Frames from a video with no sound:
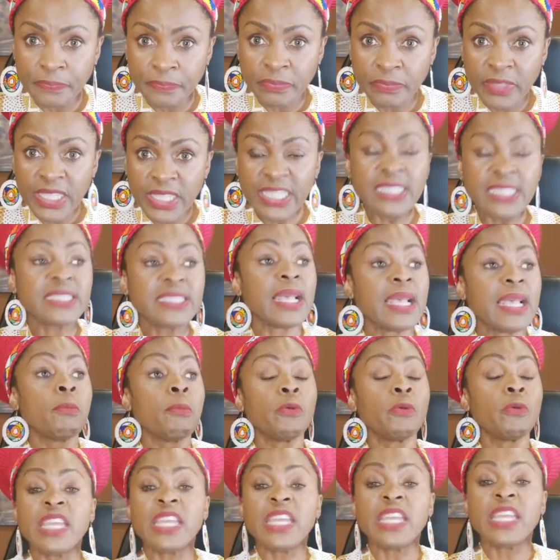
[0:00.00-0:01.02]
It's
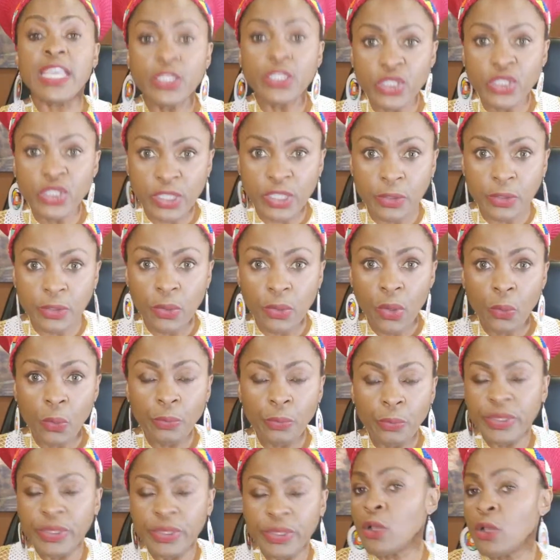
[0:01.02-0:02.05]
abomination.
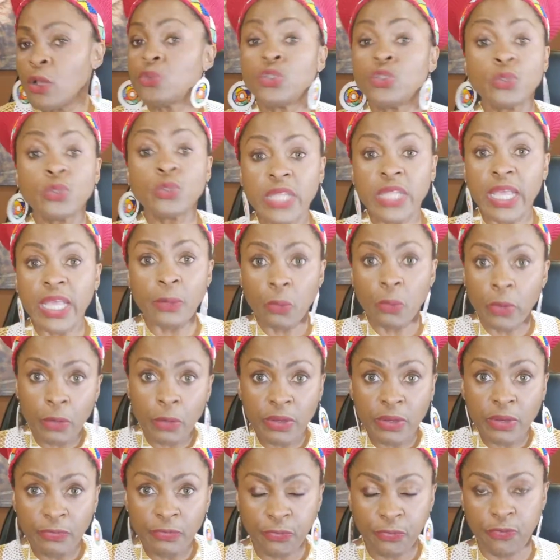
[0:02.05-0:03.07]
We don't do that where we're
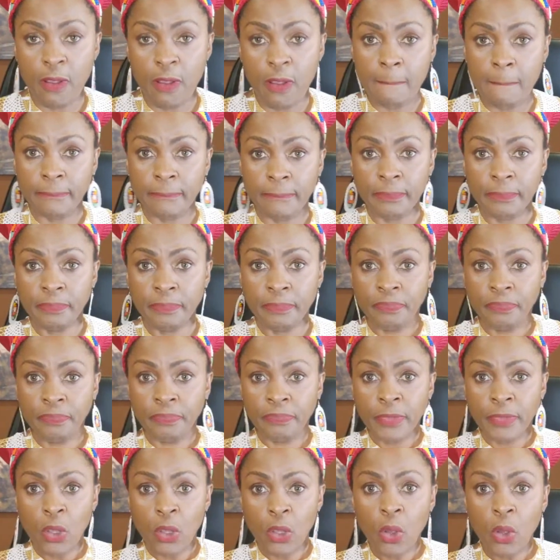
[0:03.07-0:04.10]
from.
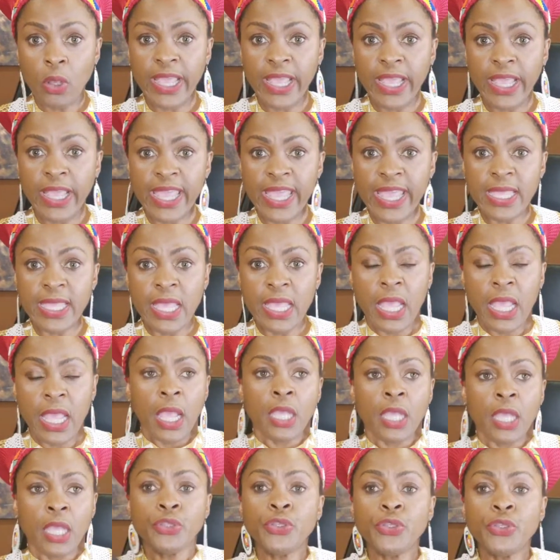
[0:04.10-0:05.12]
Okay?
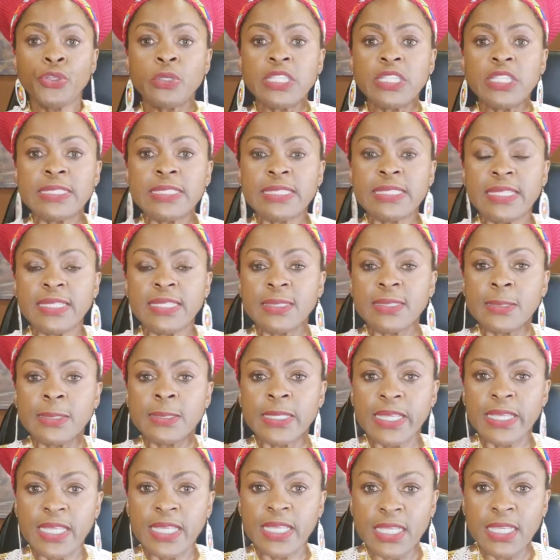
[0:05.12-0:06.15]
Unity is
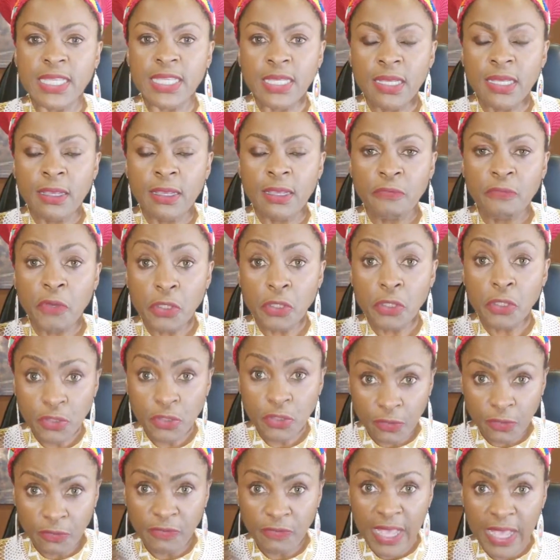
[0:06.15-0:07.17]
key for the
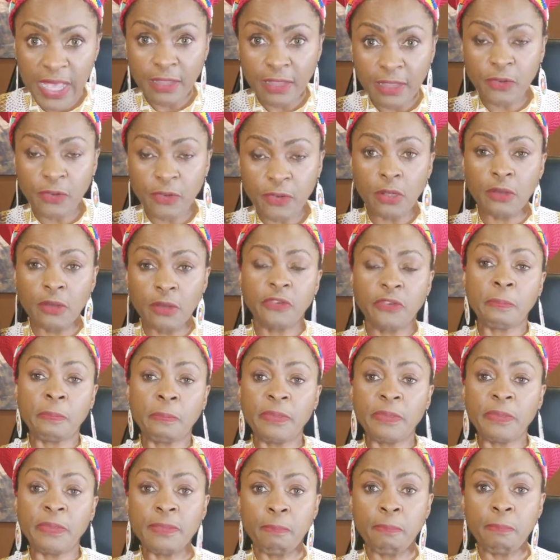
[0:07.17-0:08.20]
survival of a
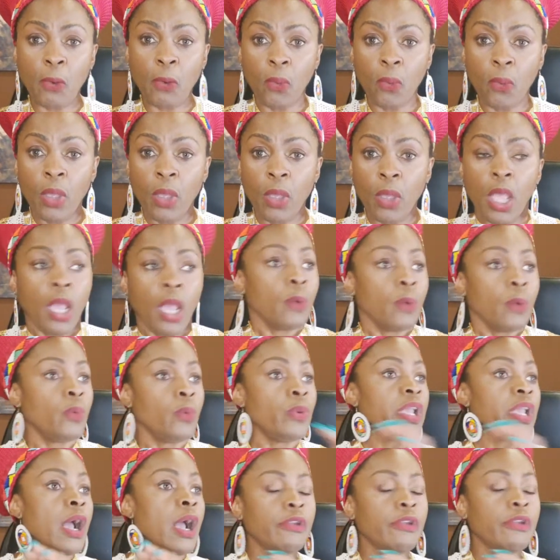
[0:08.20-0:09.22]
people. We
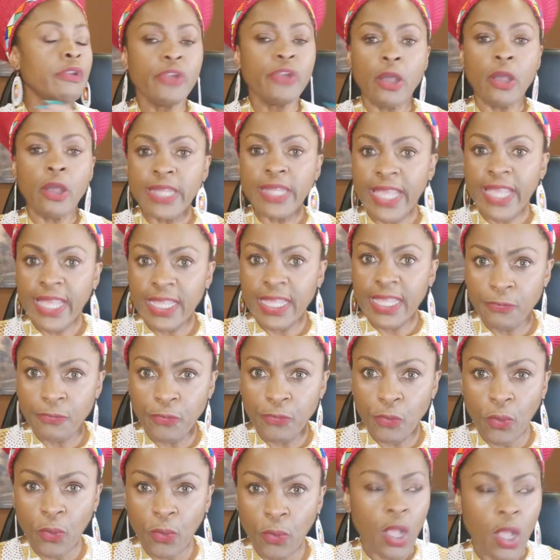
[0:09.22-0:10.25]
are not
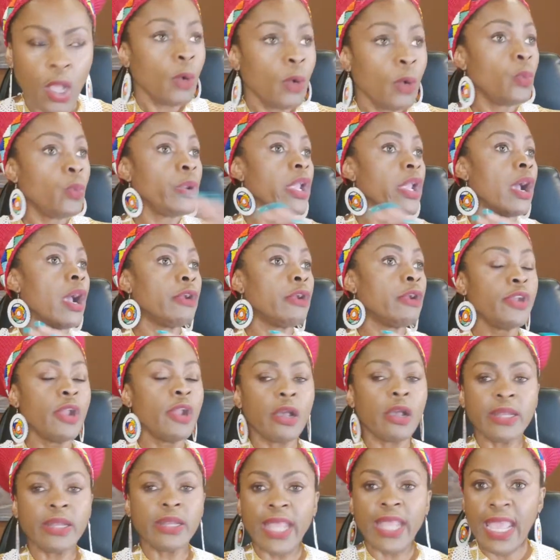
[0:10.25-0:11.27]
hateful. We are
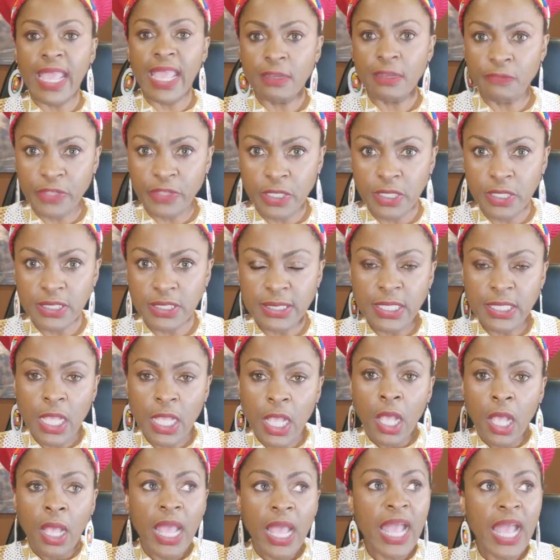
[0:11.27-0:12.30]
not envious.
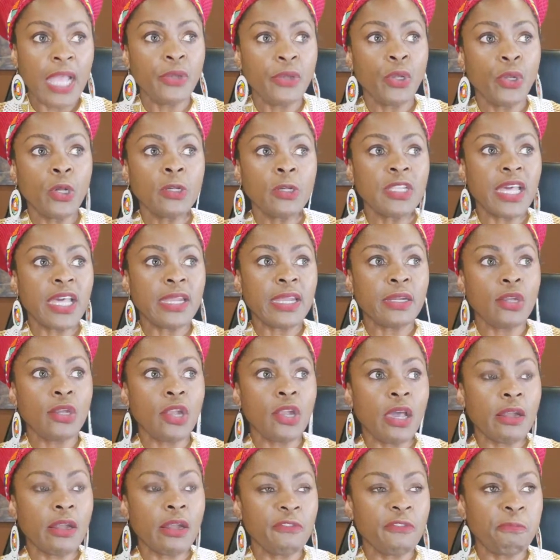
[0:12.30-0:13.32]
I know that a
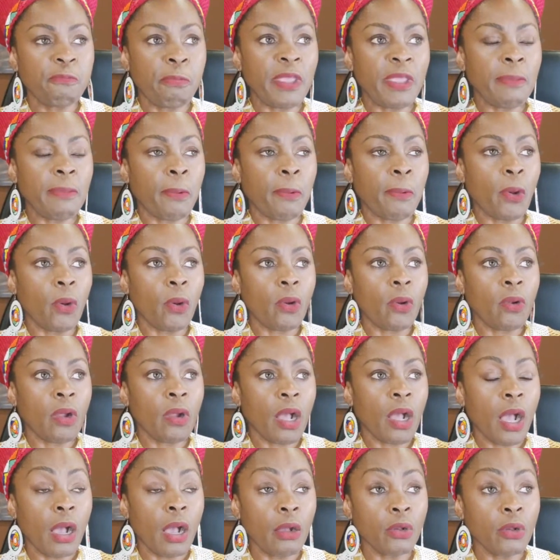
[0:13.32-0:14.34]
lot of people
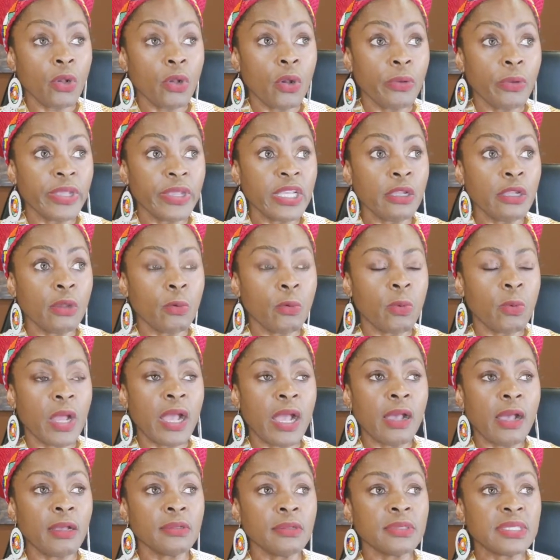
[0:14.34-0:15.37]
are going
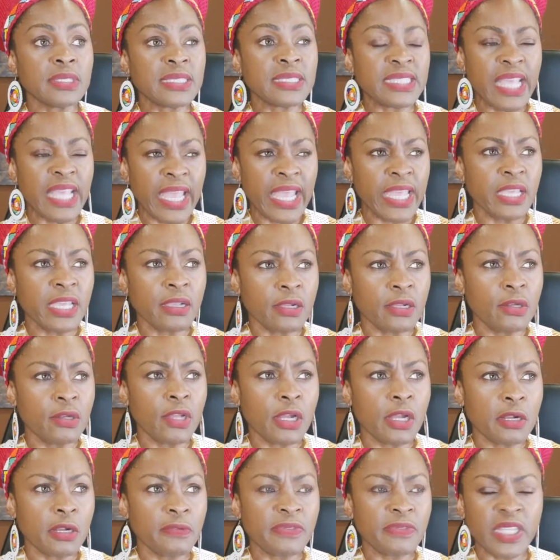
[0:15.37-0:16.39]
around saying a
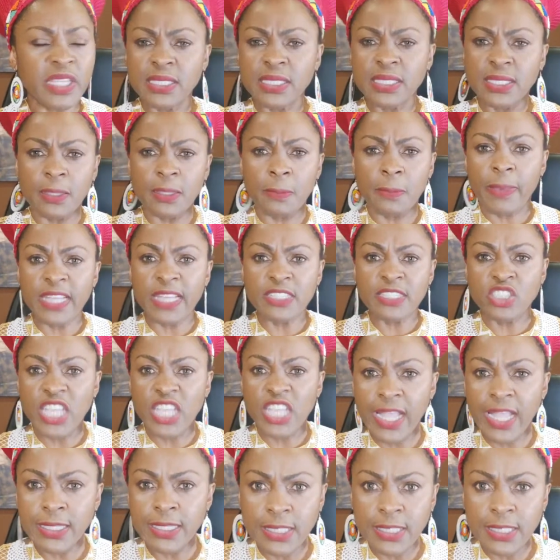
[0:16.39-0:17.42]
lot of things about
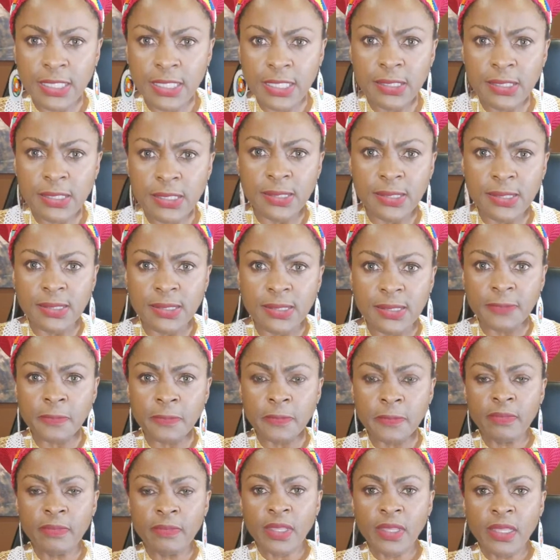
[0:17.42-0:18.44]
Chinese,
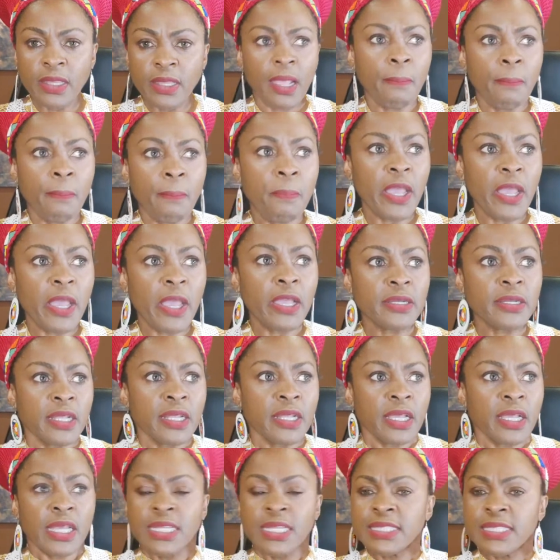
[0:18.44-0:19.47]

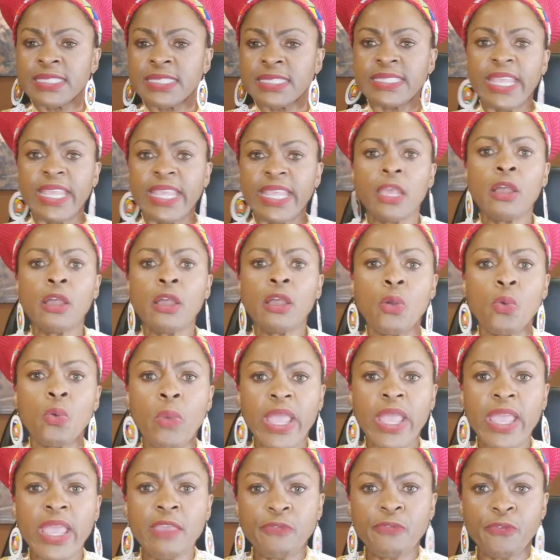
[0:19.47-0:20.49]
but Stay
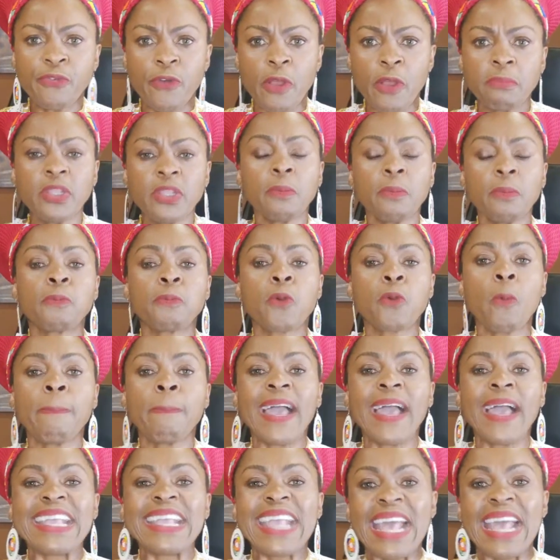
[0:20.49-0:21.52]
away from the
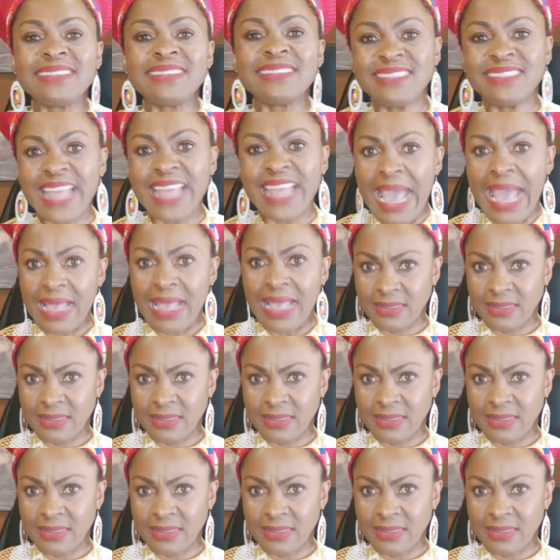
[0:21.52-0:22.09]
propaganda.